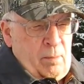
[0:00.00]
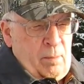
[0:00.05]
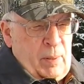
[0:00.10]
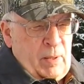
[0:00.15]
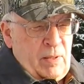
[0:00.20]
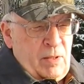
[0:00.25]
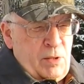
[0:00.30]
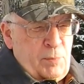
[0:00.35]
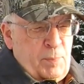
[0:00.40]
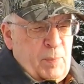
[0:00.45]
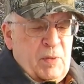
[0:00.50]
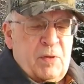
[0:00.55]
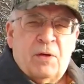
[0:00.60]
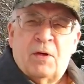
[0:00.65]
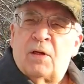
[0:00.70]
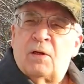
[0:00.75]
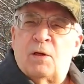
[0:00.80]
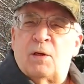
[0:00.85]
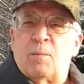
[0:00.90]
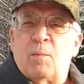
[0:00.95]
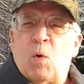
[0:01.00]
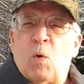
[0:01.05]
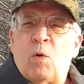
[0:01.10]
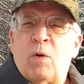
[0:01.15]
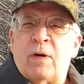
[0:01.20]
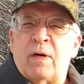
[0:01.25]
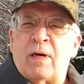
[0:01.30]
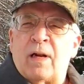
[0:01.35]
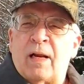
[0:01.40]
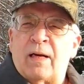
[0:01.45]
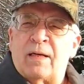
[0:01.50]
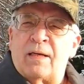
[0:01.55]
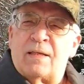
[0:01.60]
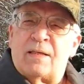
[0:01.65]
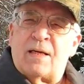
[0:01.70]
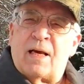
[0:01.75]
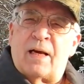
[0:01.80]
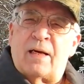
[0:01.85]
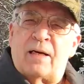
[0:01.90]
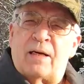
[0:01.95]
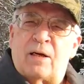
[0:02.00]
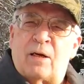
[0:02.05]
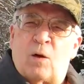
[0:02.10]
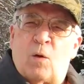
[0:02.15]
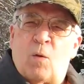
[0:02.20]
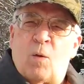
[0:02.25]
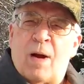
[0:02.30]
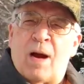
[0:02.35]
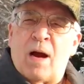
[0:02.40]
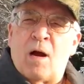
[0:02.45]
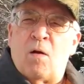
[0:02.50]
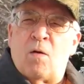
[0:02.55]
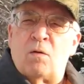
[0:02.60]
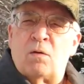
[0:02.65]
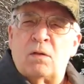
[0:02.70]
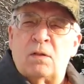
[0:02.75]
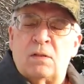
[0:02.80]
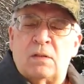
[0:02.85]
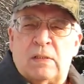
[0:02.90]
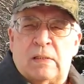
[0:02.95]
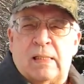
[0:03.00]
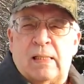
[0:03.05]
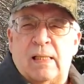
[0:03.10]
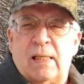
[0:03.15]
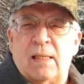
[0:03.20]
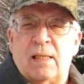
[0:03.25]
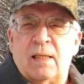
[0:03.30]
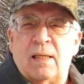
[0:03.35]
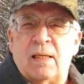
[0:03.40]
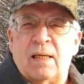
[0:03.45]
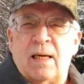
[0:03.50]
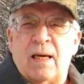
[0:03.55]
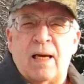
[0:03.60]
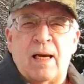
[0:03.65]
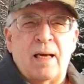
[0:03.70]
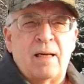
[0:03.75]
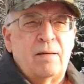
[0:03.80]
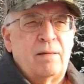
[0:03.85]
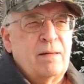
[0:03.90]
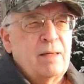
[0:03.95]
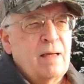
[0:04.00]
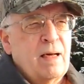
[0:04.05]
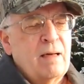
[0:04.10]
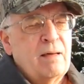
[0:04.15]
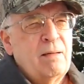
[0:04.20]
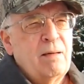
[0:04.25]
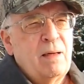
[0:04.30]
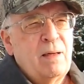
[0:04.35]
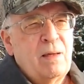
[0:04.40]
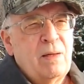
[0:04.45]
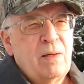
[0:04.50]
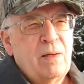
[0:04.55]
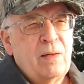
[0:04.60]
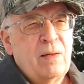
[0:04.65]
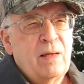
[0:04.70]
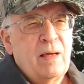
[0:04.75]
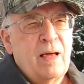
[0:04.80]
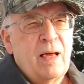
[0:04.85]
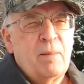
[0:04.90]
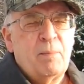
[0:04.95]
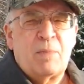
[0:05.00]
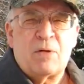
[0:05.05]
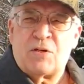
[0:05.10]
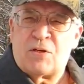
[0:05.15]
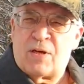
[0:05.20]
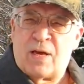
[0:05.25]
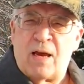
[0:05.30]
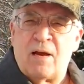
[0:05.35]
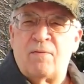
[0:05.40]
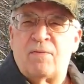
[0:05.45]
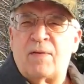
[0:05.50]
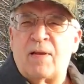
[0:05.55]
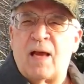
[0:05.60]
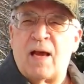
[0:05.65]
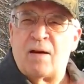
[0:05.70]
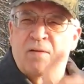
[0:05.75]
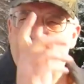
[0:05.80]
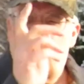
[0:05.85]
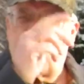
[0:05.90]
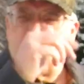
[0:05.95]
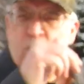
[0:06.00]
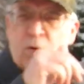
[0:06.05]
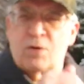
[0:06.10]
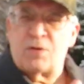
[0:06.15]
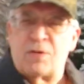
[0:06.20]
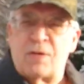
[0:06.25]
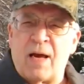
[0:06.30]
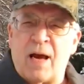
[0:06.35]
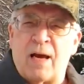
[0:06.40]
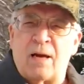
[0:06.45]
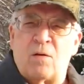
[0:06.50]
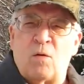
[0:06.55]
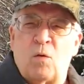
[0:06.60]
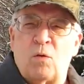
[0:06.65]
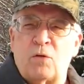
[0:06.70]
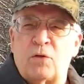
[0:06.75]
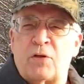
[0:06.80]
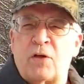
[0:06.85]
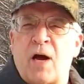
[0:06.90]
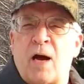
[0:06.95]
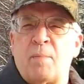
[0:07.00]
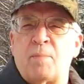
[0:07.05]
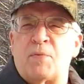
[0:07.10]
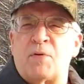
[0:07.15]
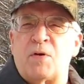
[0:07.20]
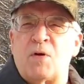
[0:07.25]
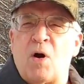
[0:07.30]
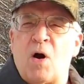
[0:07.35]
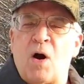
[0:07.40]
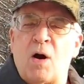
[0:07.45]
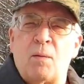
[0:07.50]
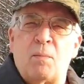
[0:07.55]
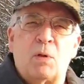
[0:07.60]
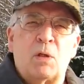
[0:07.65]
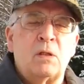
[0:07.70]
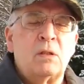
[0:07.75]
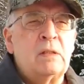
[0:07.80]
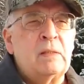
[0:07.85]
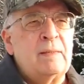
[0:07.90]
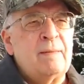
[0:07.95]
But this particular morning I decided to go out, and I had my skiff down, of course, down Old Thompson Harbor.